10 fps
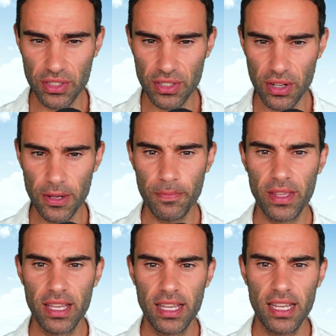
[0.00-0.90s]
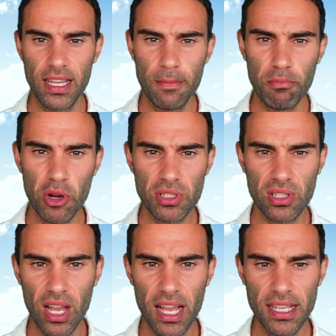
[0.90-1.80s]
So most
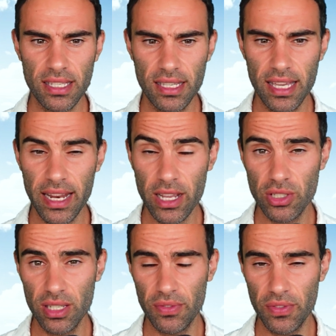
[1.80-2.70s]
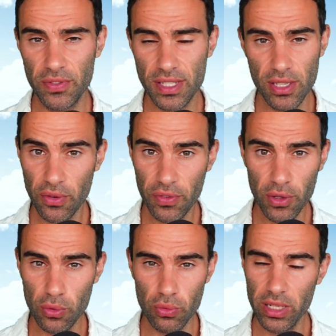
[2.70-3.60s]
guys can actually still
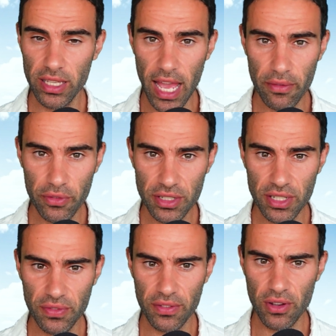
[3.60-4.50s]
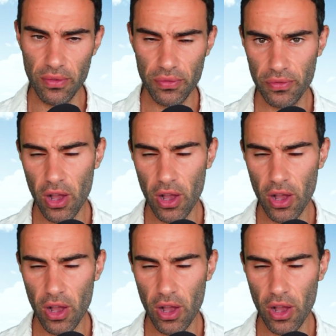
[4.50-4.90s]
feel really average if they've got